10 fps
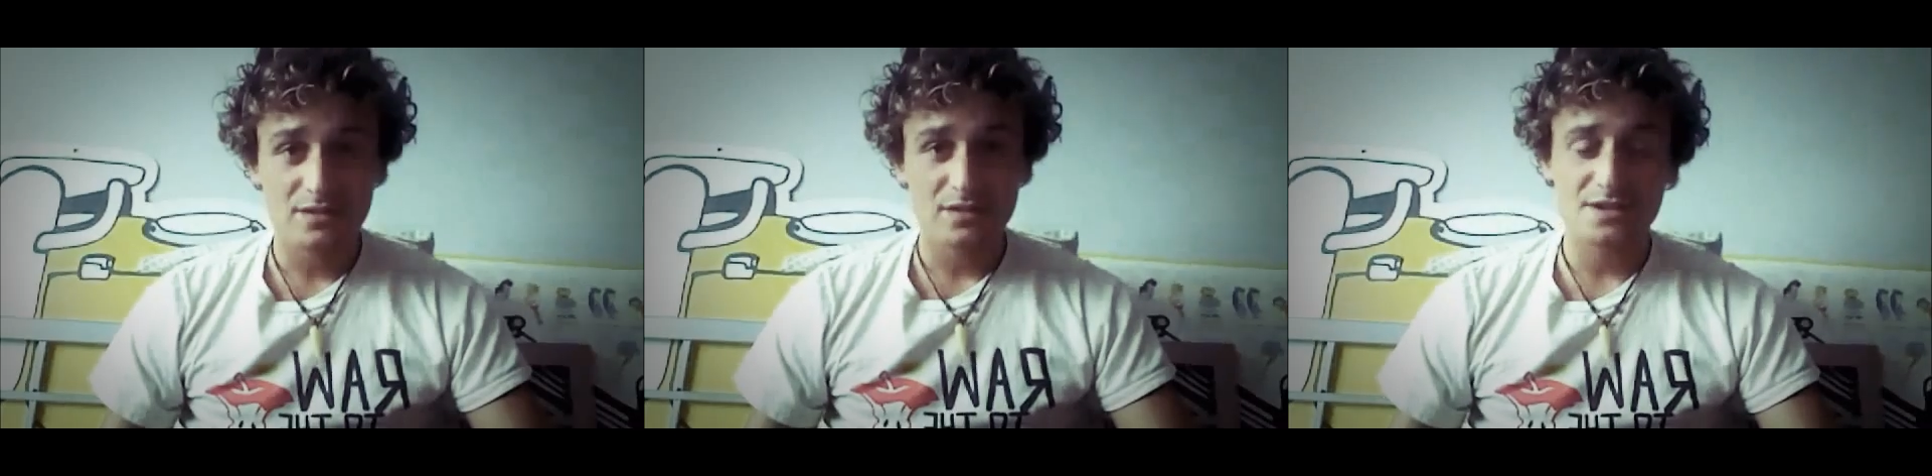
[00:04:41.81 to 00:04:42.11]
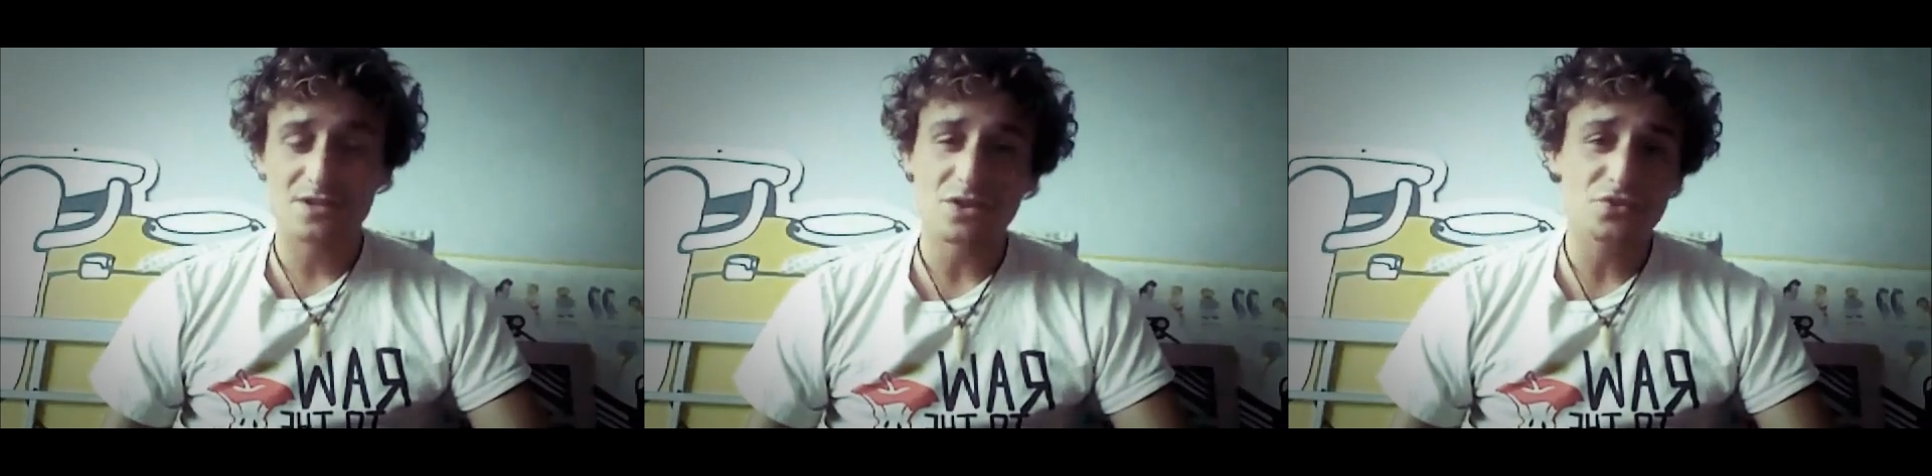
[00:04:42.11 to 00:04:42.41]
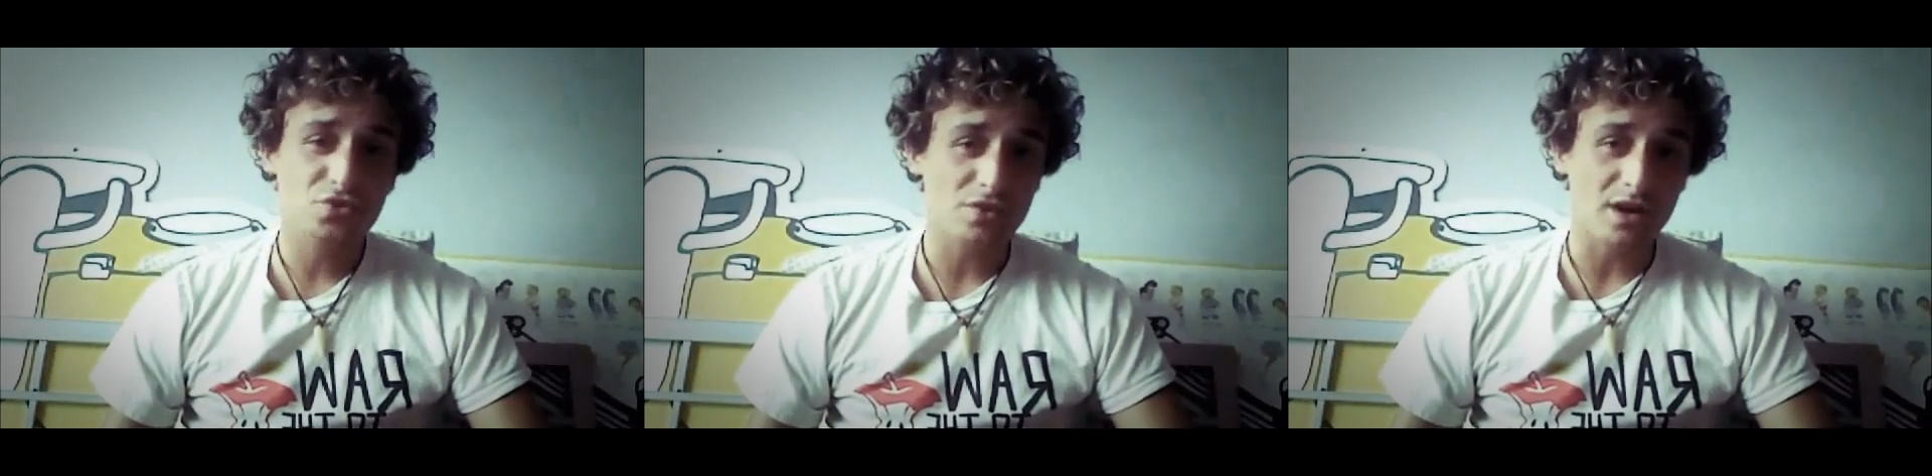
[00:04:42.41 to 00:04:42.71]
It's not a
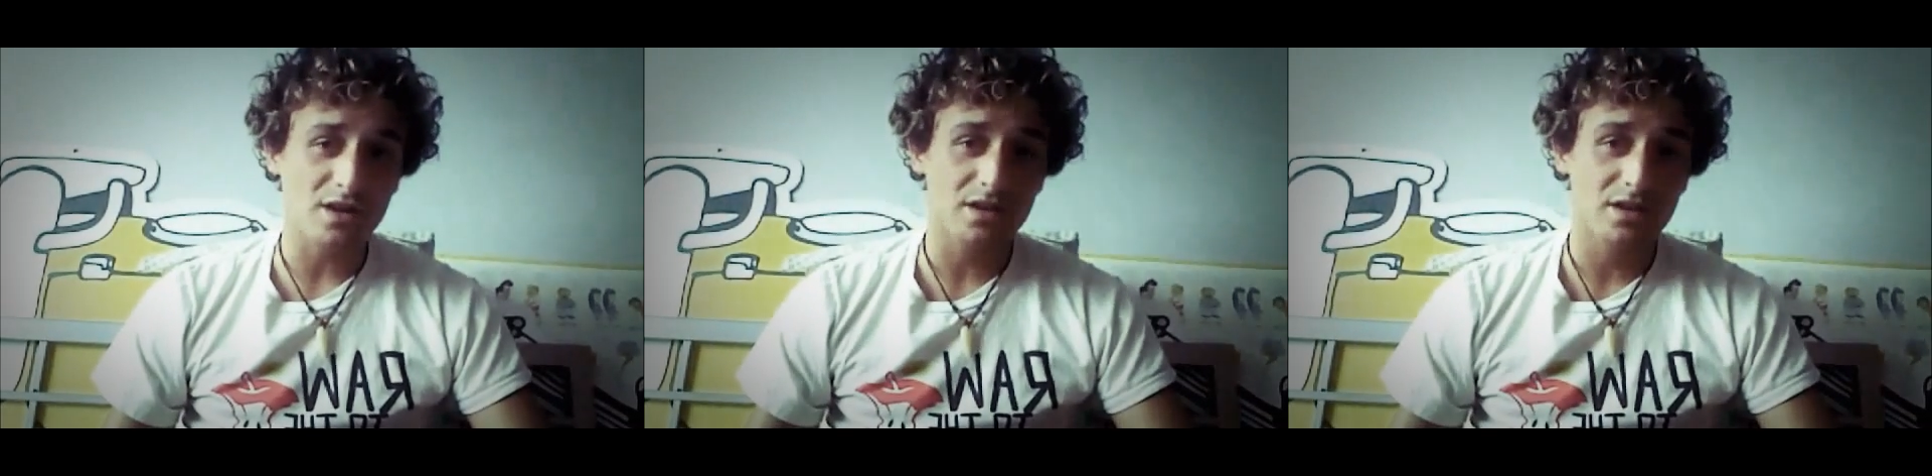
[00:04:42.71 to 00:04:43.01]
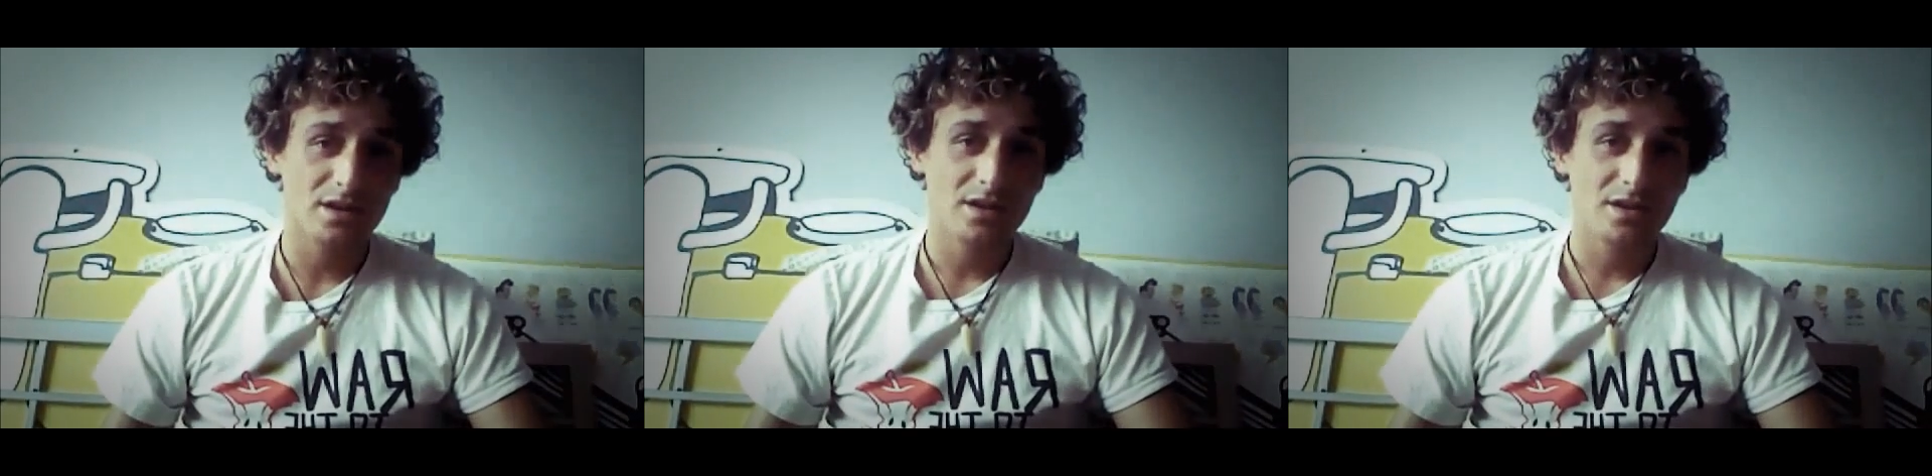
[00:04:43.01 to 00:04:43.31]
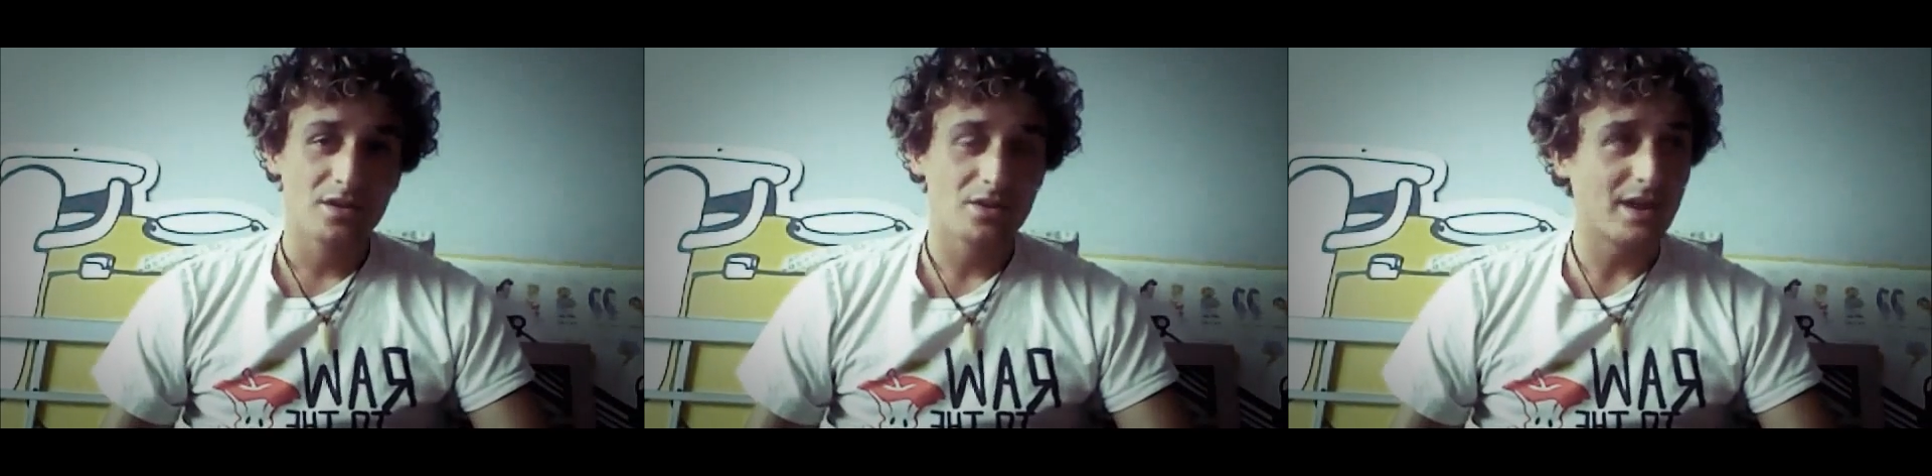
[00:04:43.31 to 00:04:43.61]
drug
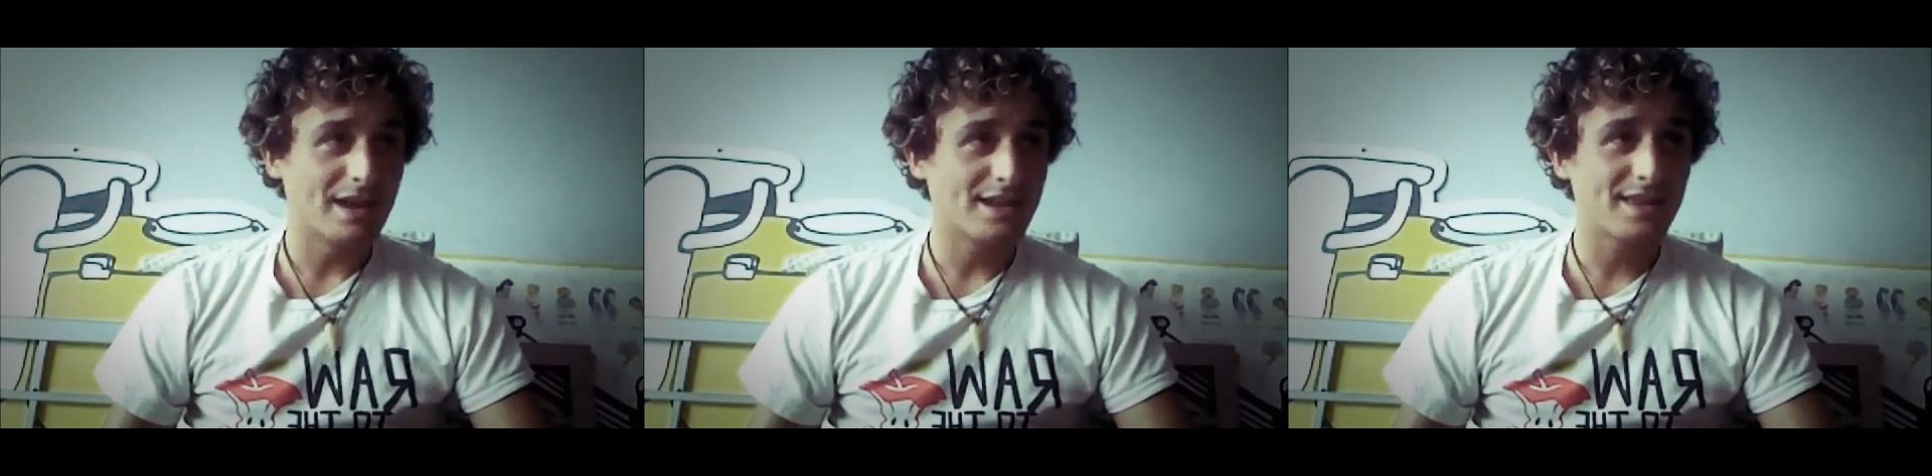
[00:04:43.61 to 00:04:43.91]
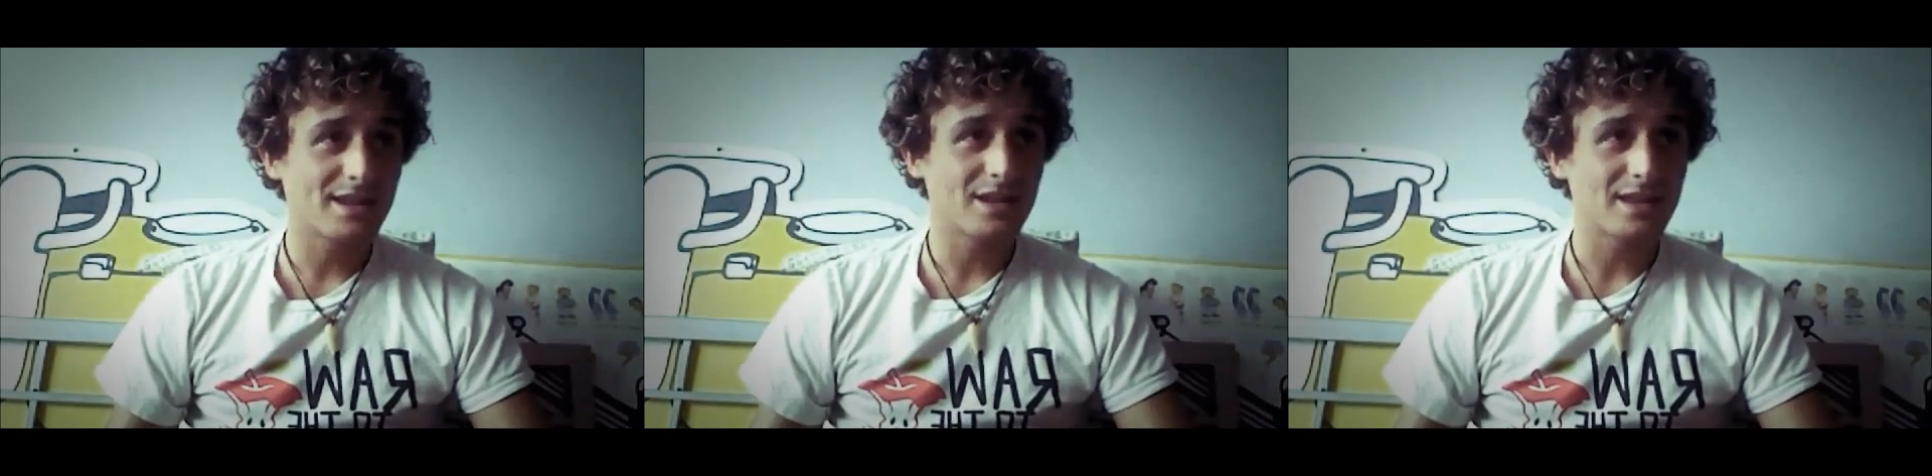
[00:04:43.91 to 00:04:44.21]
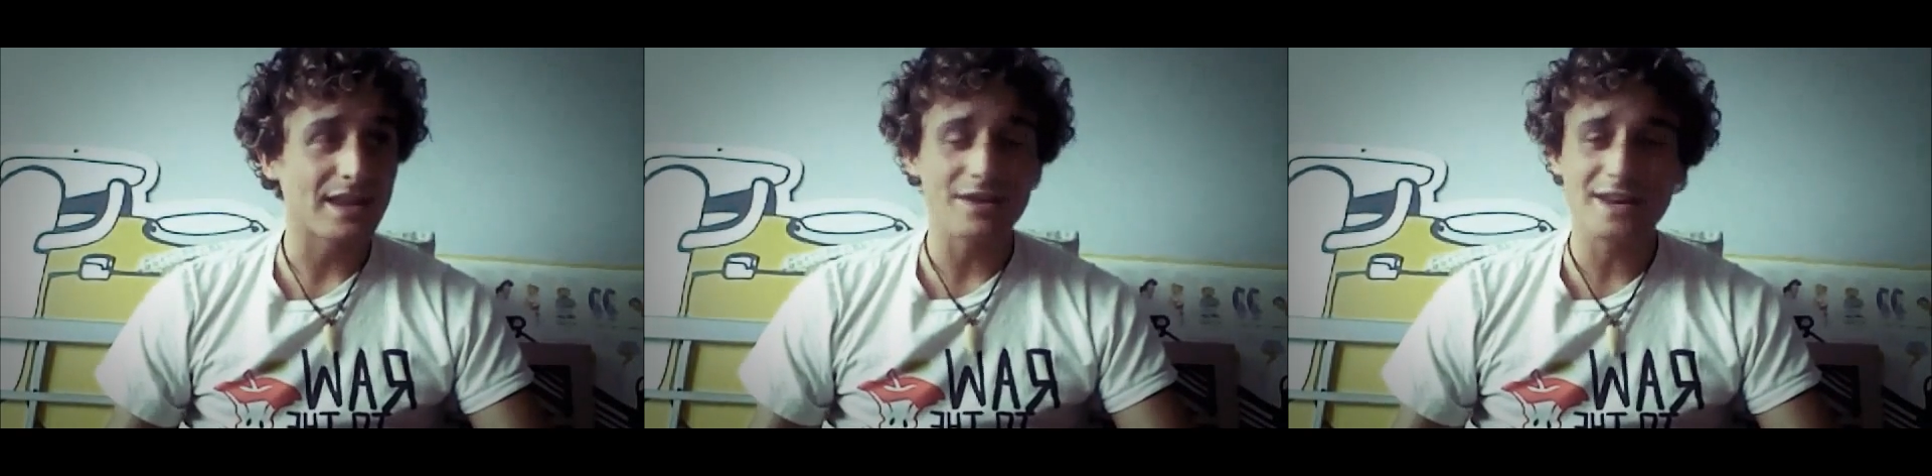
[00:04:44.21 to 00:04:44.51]
or anything like
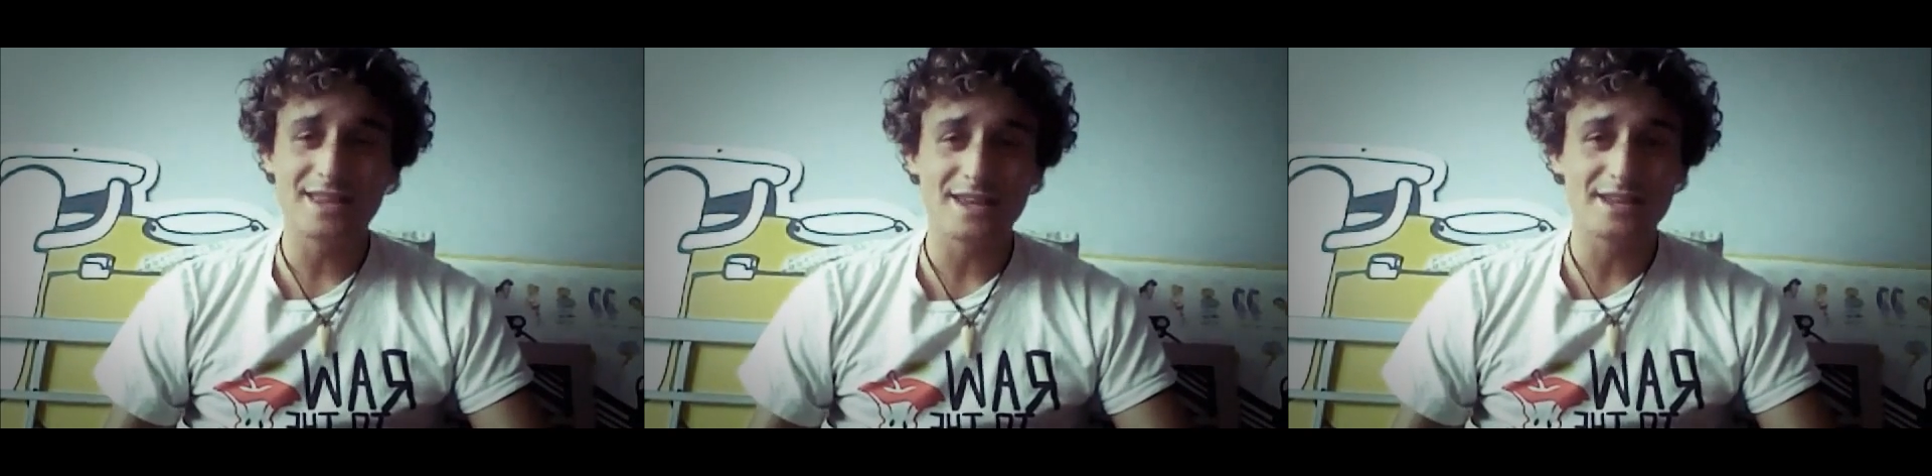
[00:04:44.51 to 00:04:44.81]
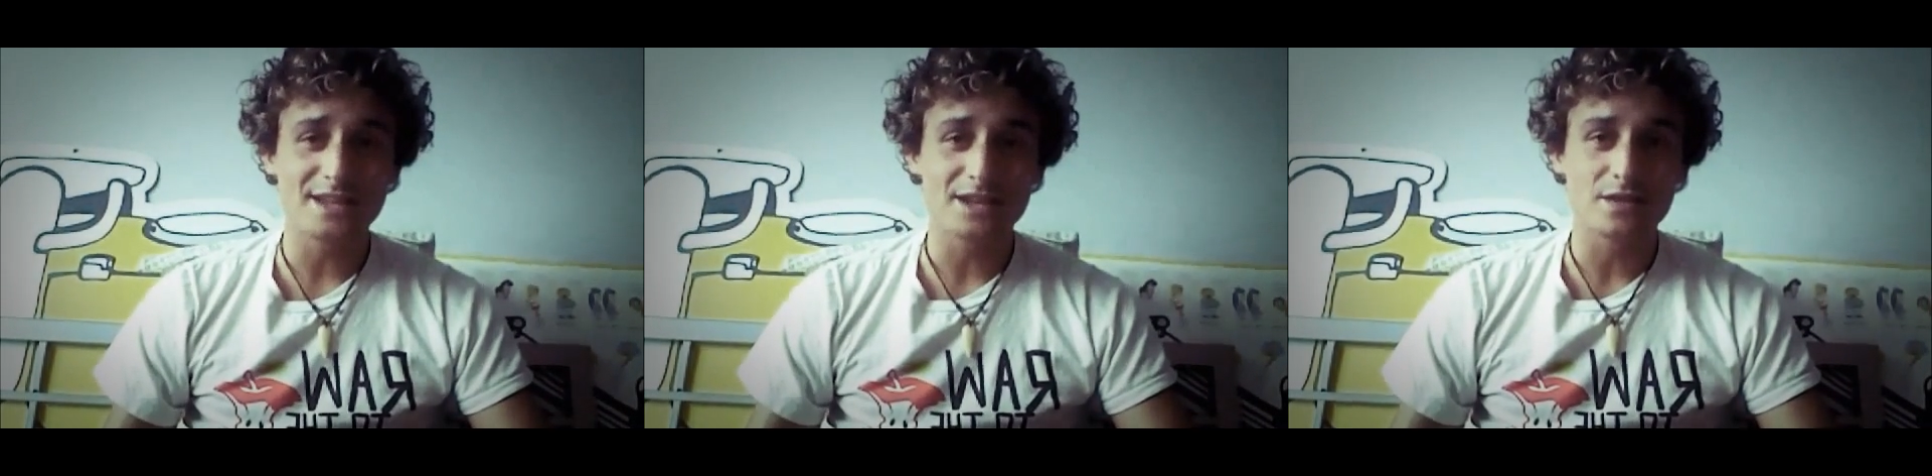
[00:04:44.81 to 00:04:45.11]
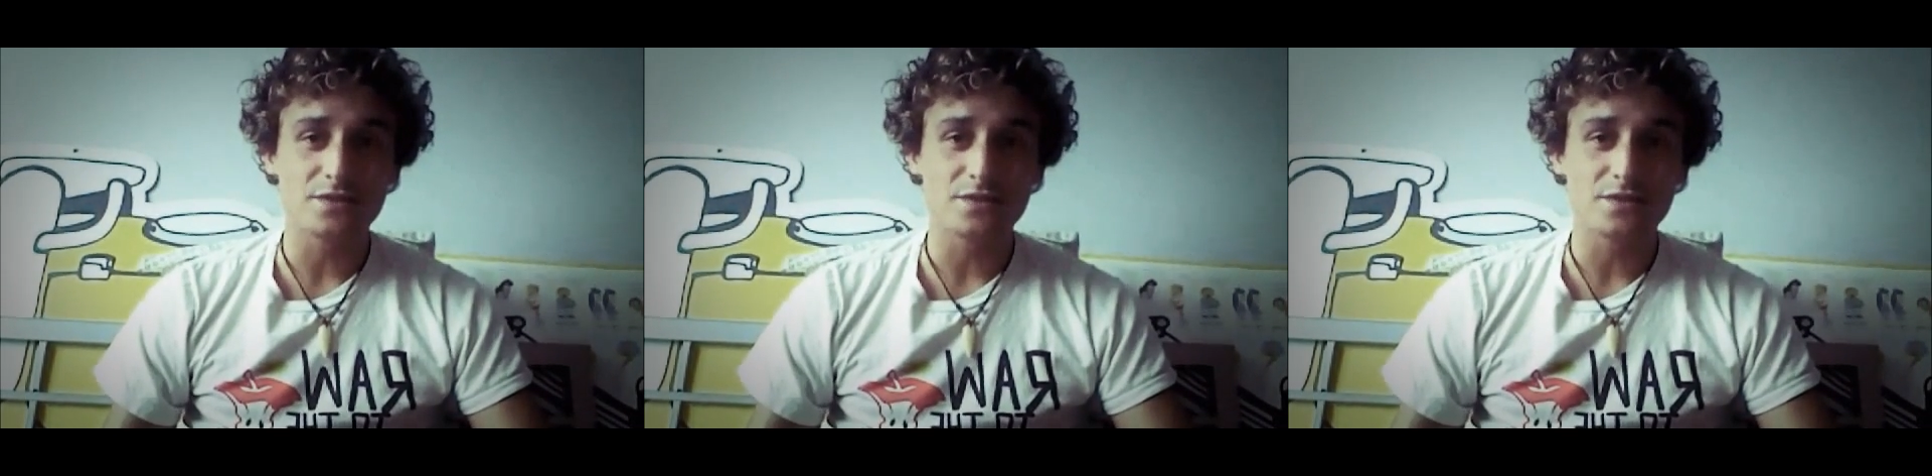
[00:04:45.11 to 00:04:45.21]
that, or anything addictive.